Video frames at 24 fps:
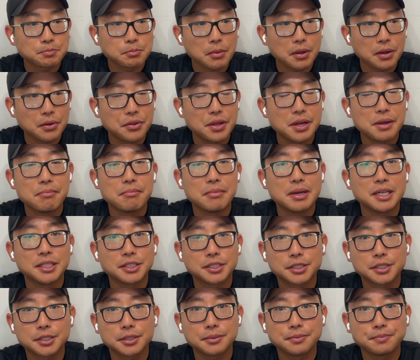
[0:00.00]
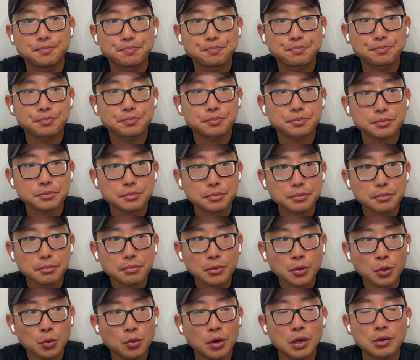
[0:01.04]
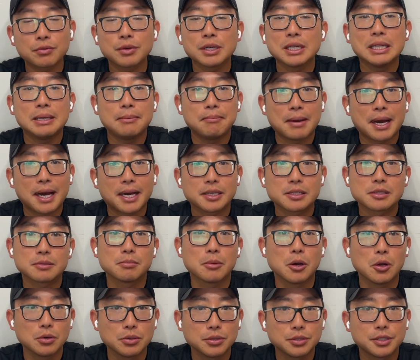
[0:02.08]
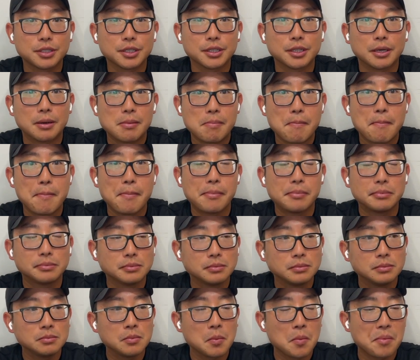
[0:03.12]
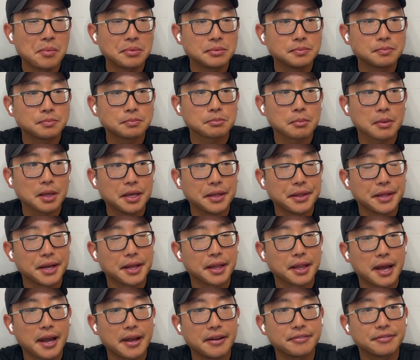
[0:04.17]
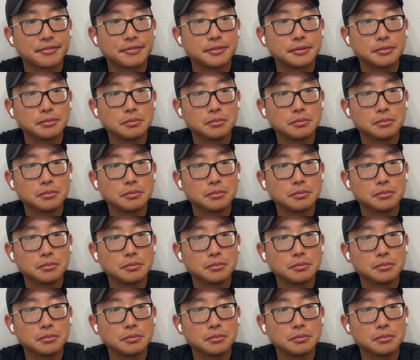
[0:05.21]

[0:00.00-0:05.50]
miss what really matters most to them in their life.